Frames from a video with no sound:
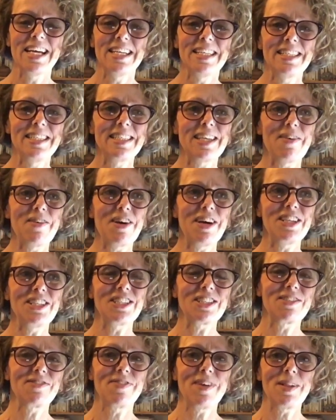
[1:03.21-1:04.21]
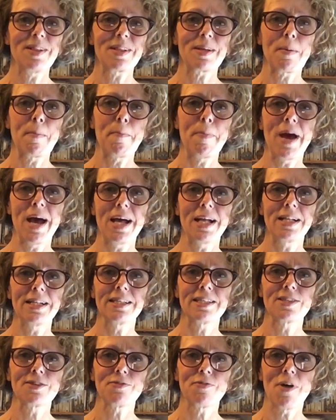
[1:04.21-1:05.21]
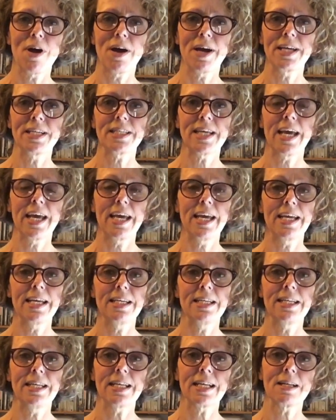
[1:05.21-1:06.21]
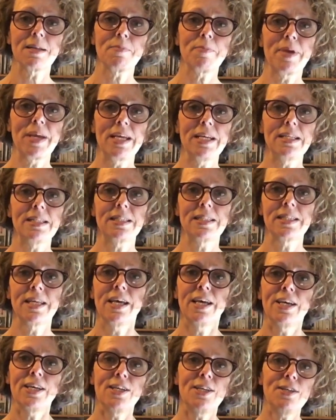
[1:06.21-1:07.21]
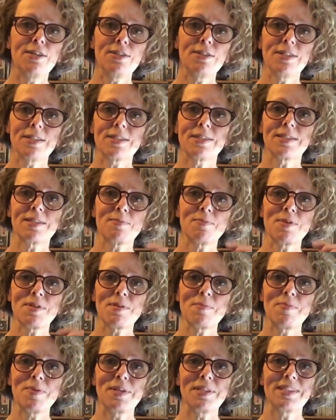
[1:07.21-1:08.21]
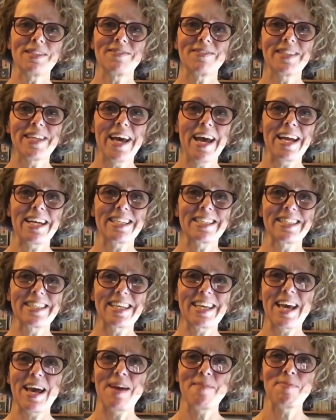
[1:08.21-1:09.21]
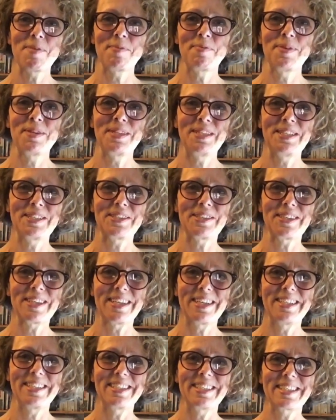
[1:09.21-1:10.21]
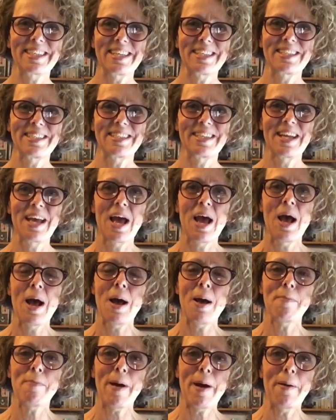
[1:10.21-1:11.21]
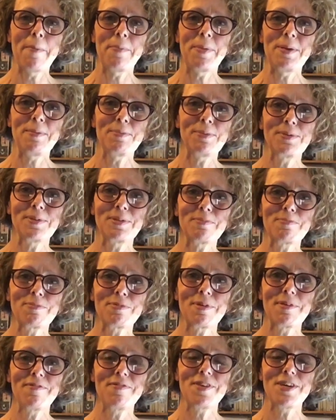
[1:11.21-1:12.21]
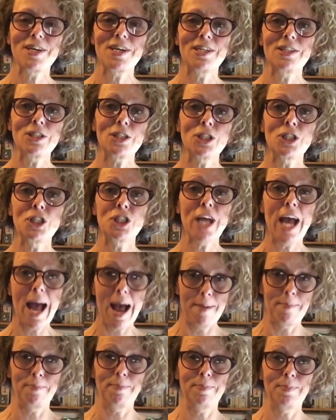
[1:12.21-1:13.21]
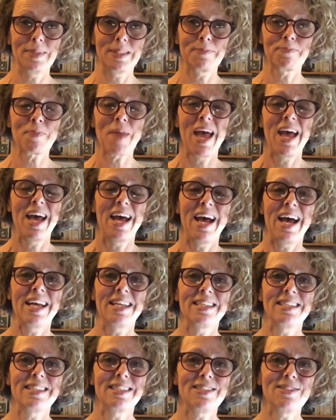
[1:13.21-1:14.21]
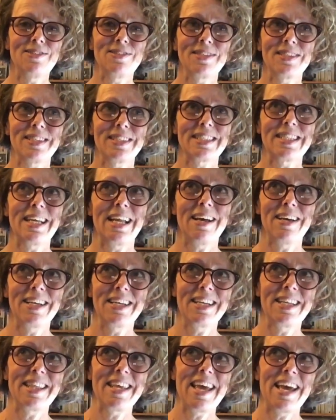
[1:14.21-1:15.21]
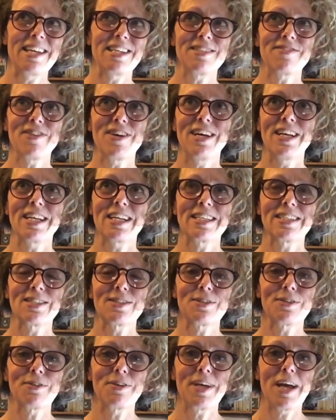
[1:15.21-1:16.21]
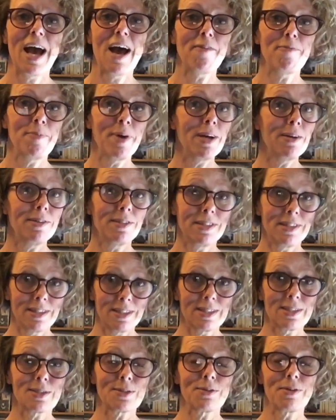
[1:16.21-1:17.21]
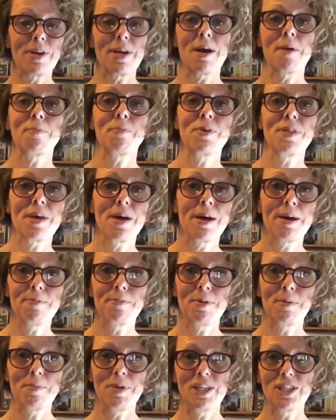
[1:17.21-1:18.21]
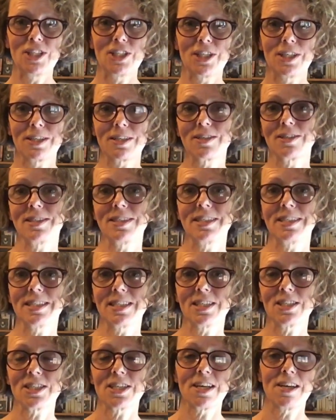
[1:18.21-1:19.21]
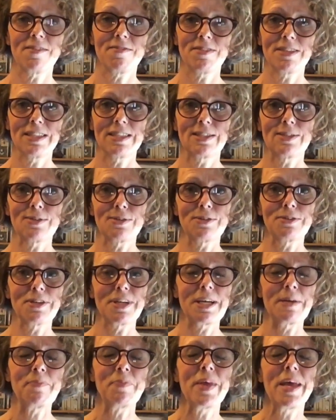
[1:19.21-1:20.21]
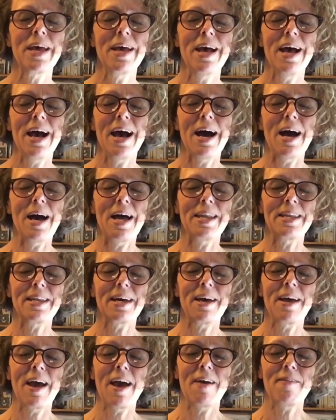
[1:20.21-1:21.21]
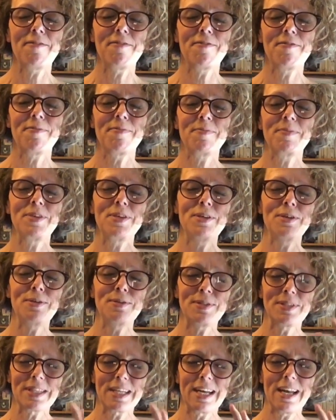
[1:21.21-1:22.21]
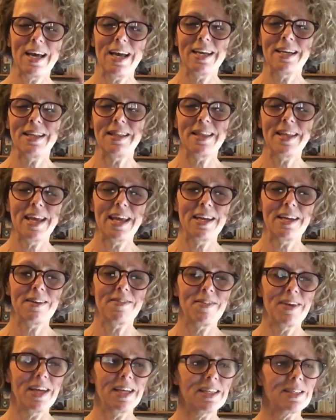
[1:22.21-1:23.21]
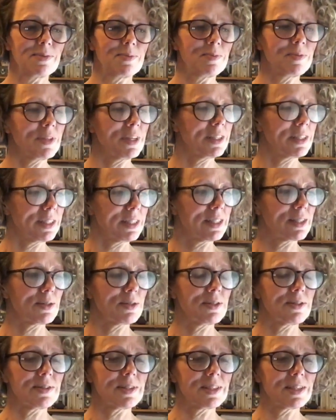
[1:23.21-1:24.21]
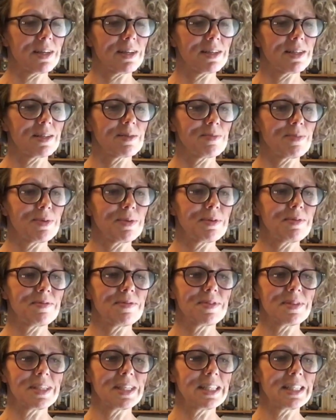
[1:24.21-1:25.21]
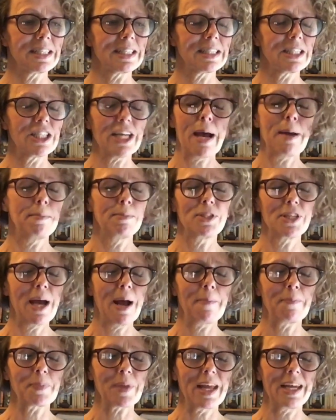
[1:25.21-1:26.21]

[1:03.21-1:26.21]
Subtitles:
So I just felt compelled to write a little piece using some of the bits of text that came up in this online discussion about people's preferred jams. And Susan's line at the end of her little story, I have posted the story up with her permission because it's such a lovely story, and I have used the line at the end of it as the sort of starting point for this jam jam.